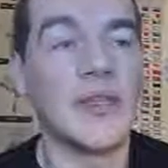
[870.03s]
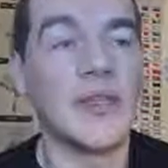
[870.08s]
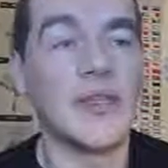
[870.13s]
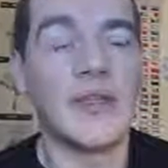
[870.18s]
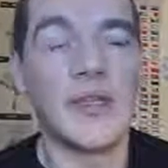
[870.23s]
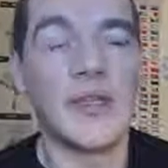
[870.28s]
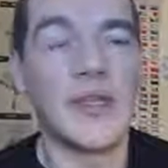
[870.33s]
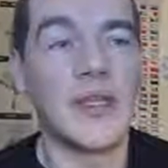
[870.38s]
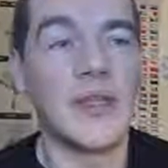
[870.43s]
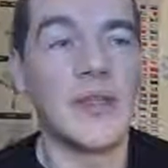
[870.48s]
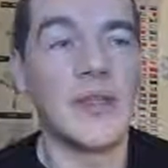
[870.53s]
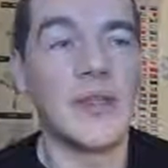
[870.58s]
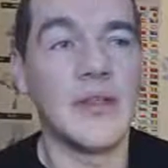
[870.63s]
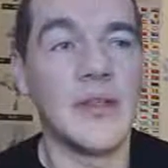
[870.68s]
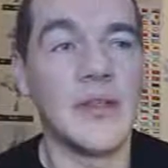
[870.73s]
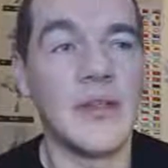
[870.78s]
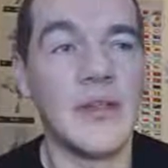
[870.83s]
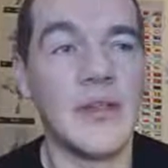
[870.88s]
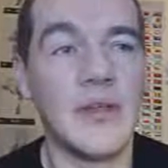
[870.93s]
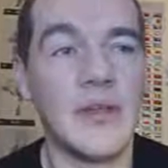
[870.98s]
the
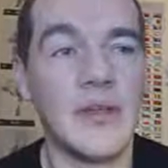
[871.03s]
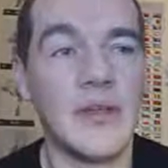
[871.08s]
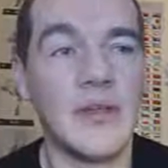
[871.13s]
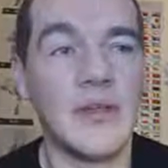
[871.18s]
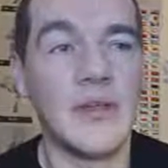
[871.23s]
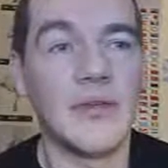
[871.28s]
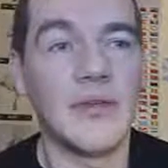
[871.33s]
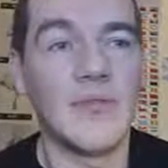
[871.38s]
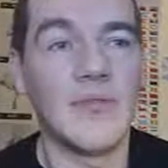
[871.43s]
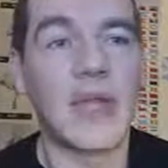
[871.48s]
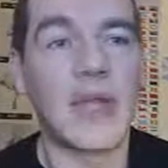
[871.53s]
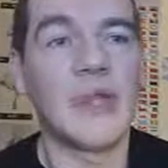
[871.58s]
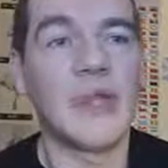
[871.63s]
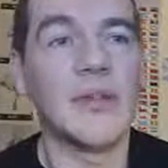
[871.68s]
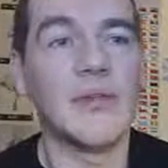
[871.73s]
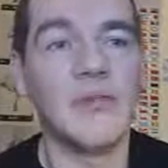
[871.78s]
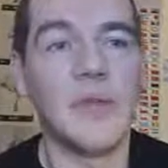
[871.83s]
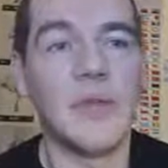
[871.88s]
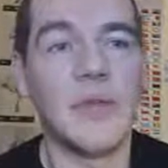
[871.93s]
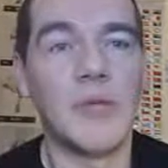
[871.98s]
the the
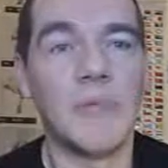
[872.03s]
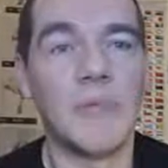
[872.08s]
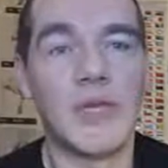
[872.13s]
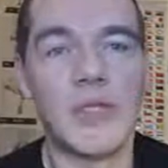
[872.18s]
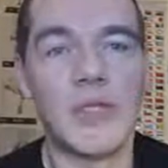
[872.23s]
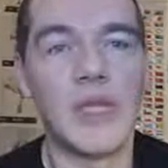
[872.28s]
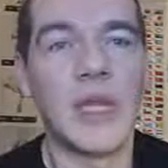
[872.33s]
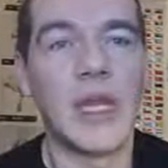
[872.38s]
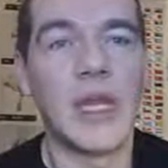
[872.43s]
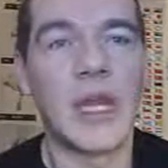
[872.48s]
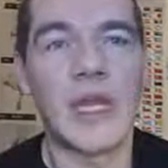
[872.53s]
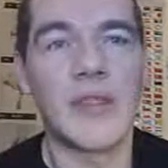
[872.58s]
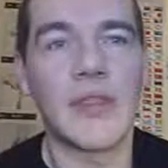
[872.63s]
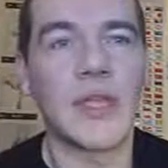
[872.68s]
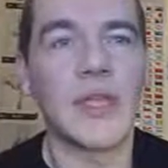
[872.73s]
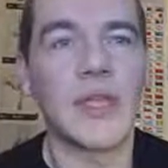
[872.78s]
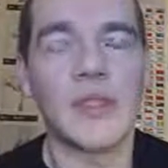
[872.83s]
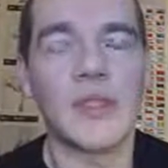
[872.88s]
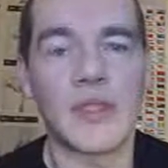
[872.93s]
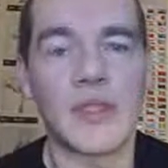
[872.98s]
random number generator
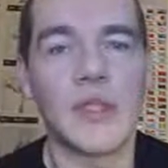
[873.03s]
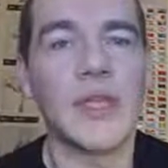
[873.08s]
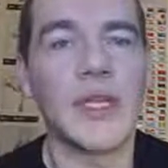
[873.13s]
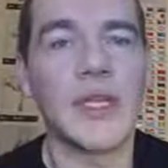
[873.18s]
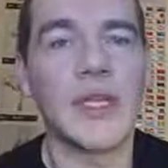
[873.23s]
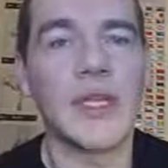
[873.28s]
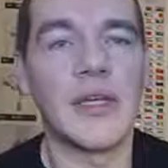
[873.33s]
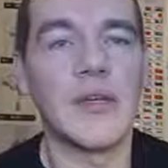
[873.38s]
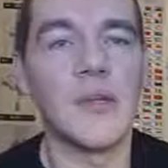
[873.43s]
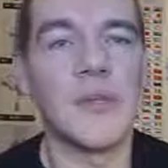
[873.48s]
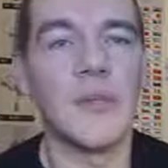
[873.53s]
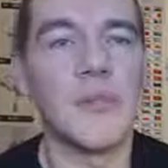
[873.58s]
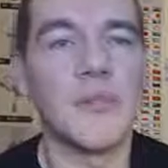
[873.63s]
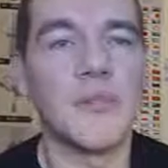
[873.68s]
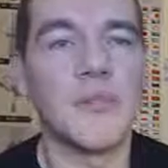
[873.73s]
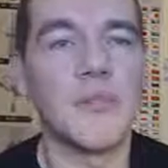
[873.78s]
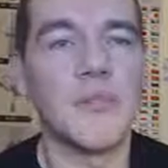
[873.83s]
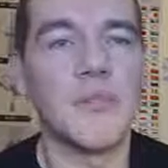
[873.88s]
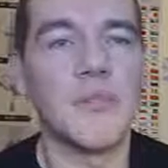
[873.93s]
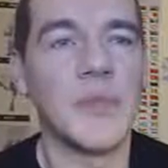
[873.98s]
thing is good in it.
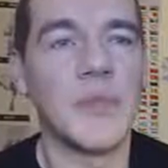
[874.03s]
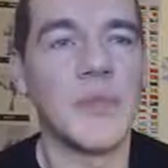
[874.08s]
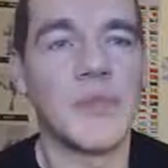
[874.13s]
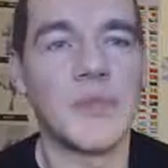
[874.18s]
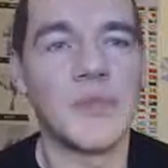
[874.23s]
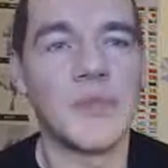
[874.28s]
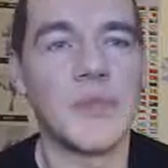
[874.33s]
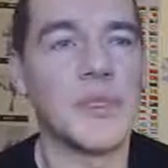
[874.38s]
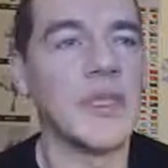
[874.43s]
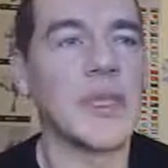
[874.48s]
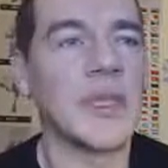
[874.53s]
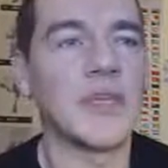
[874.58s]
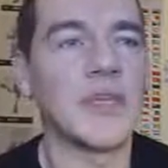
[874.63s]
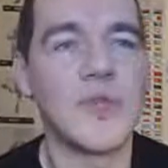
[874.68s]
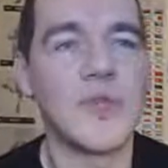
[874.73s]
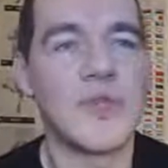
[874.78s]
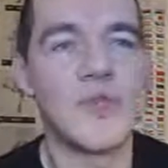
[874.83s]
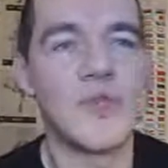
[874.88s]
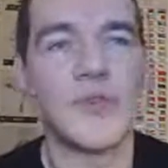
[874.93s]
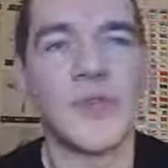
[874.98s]
The
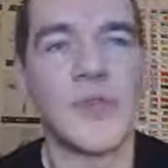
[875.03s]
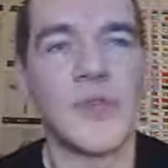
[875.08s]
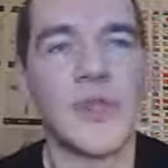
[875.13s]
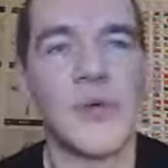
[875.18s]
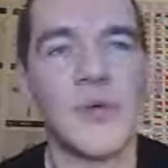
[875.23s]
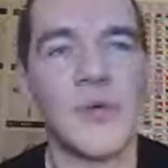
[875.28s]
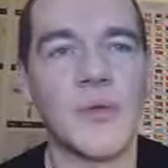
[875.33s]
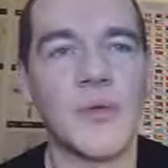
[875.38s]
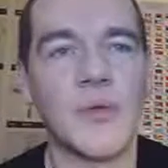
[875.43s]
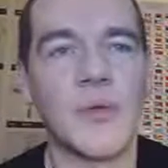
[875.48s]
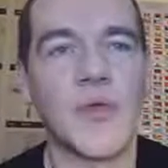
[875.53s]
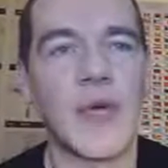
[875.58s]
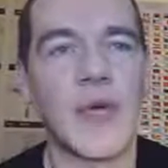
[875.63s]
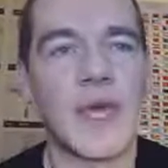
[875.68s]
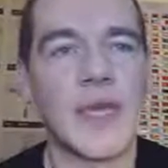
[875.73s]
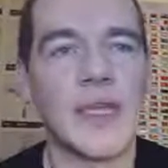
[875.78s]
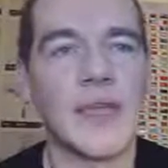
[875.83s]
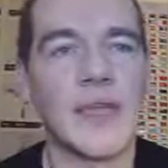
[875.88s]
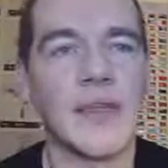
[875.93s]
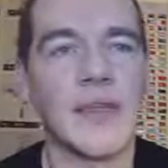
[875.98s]
pedestrians doing their own
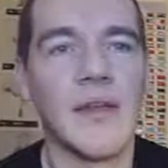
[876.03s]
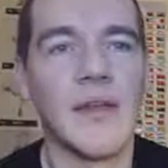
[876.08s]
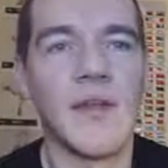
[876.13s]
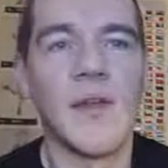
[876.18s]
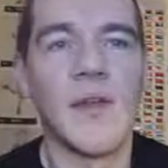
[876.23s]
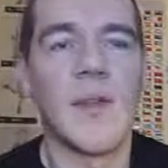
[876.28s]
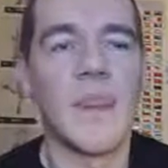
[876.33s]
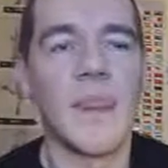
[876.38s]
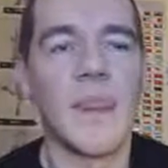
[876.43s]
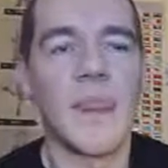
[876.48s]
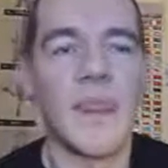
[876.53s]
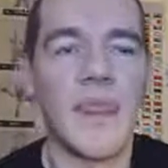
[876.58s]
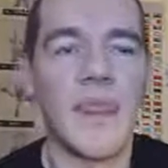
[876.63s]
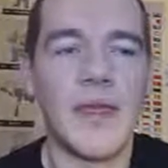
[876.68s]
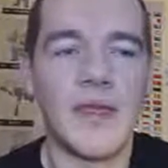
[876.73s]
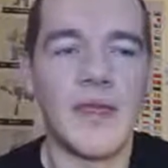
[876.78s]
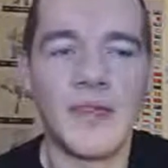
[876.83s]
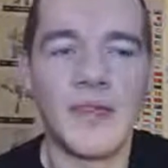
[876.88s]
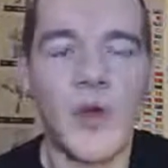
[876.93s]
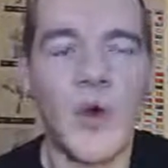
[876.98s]
thing and
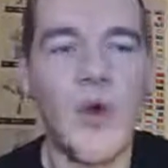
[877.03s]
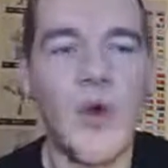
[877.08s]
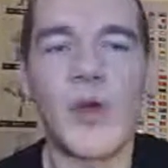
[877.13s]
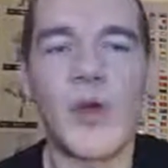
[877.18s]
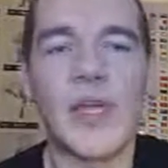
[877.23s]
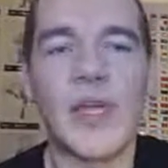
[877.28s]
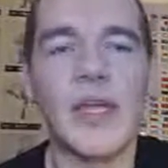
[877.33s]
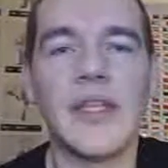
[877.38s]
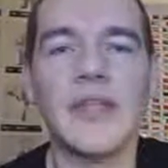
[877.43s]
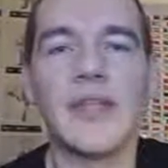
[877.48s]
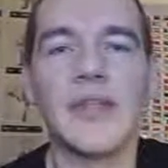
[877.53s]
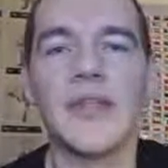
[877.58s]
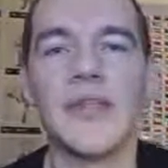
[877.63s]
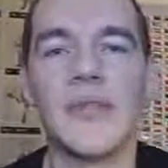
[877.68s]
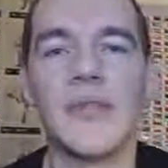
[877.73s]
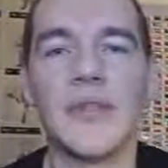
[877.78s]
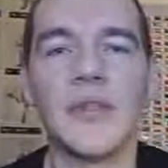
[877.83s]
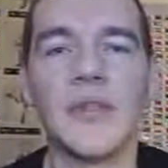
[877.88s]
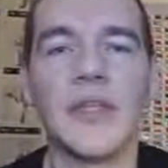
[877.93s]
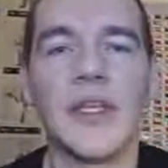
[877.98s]
the talking.
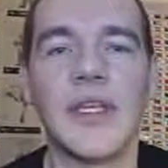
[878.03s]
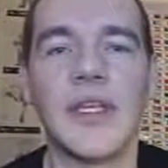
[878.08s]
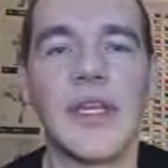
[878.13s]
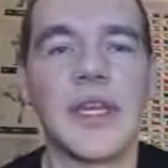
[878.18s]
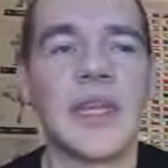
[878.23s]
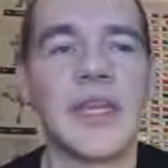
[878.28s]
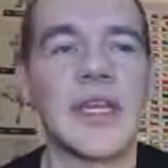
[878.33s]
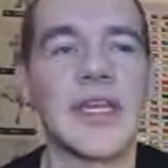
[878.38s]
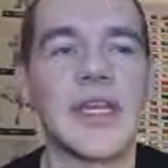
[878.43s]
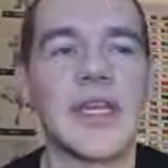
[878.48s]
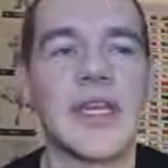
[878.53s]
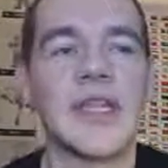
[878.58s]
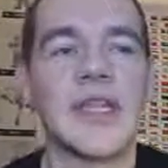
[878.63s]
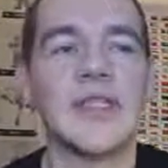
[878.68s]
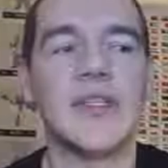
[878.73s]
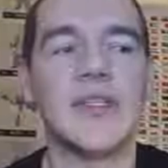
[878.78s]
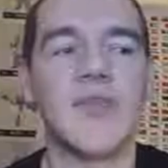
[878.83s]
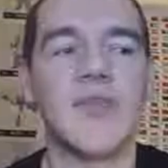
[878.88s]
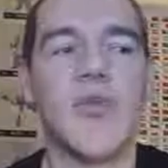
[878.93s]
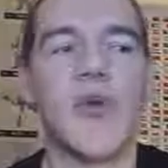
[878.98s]
You can you
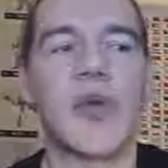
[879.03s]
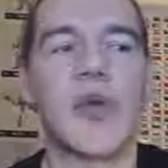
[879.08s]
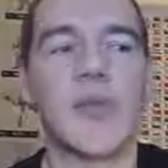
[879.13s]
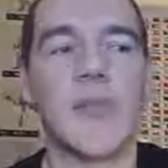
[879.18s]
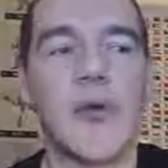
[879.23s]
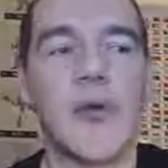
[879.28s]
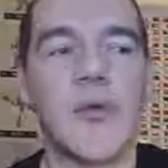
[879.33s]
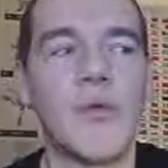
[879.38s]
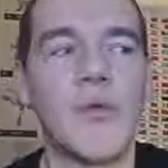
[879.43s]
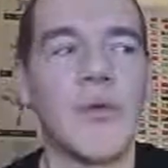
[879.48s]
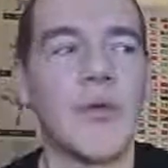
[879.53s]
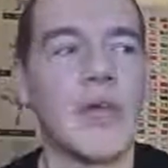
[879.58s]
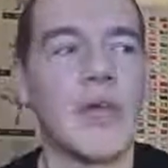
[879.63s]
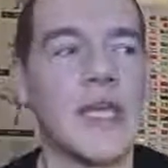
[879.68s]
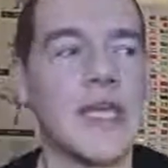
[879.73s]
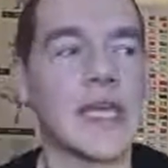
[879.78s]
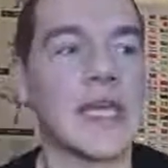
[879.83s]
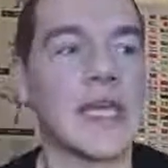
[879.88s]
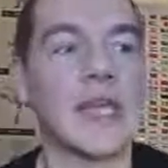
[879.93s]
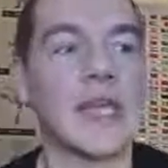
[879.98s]
can just walk about
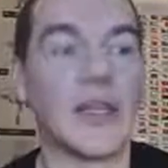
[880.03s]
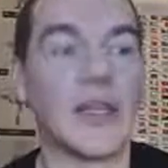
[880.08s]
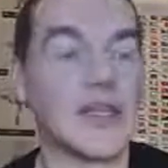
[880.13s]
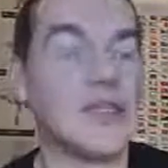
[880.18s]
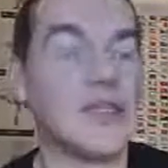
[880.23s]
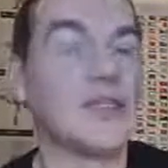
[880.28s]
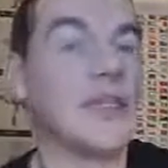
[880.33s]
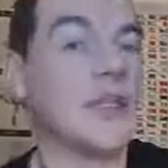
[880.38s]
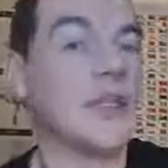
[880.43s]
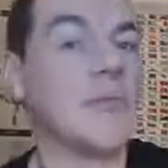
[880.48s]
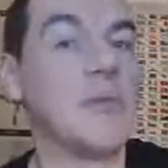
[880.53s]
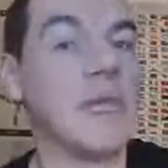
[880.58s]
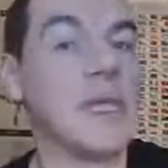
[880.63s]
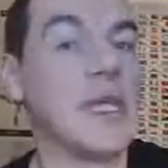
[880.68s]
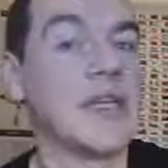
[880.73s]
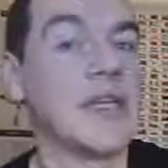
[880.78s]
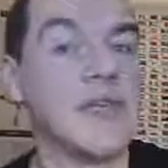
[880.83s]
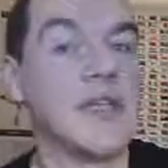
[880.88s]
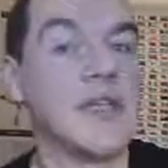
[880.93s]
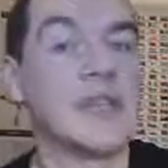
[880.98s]
and you can listen to the
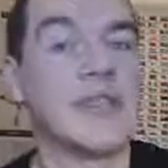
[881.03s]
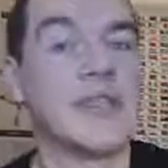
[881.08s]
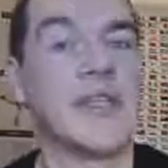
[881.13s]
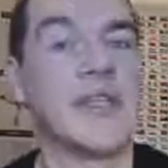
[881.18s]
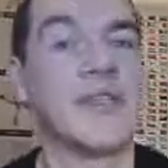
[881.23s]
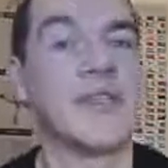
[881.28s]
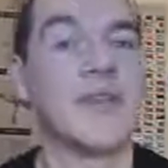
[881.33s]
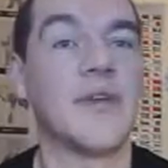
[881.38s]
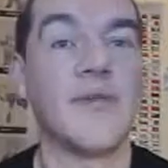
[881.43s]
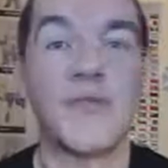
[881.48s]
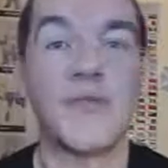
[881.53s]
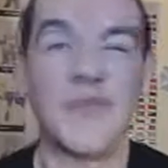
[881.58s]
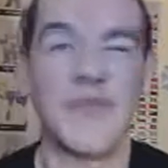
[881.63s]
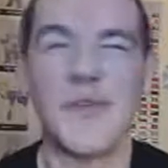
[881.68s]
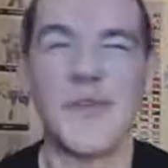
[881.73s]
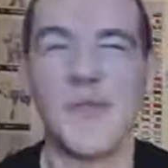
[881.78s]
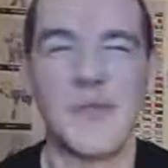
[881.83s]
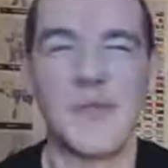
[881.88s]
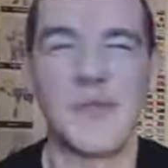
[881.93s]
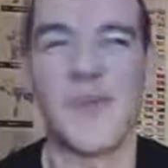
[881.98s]
pedestrians saying stuff,
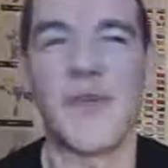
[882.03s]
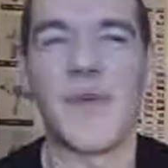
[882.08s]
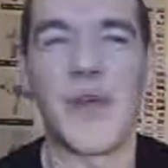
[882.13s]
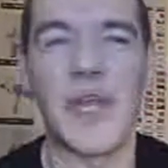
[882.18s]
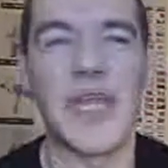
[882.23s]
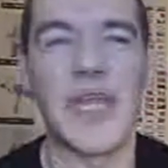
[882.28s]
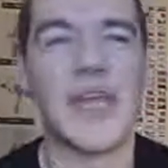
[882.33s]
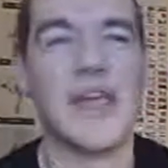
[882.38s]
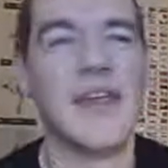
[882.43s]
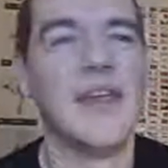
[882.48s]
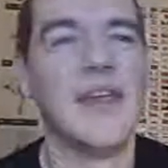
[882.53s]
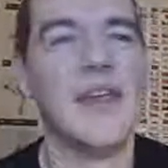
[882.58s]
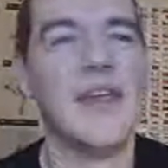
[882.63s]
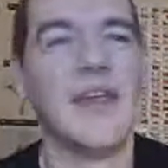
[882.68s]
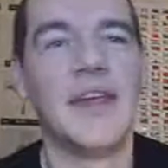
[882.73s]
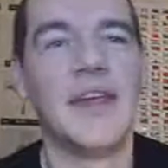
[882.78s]
and it's always funny,